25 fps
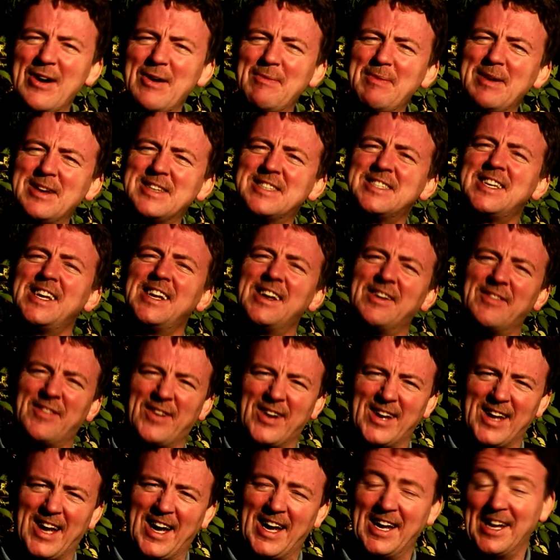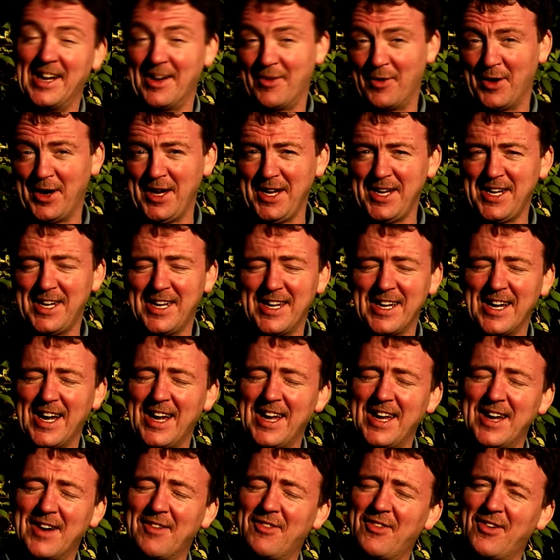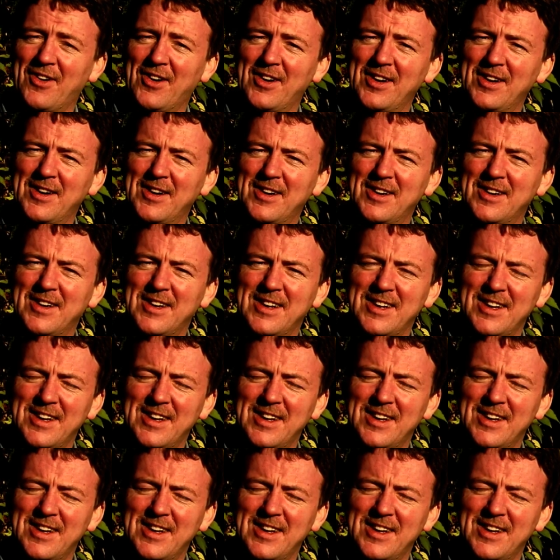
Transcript: We'll be still off all our week. Right, shut up